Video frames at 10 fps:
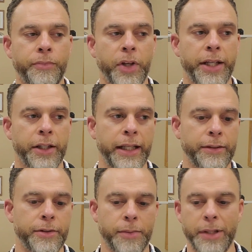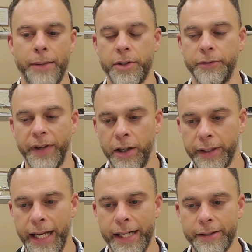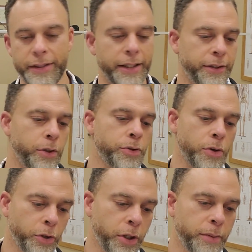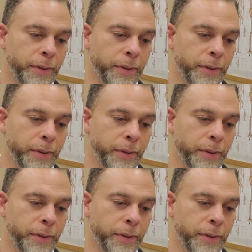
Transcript: and sometimes you failed at it, didn't do so good,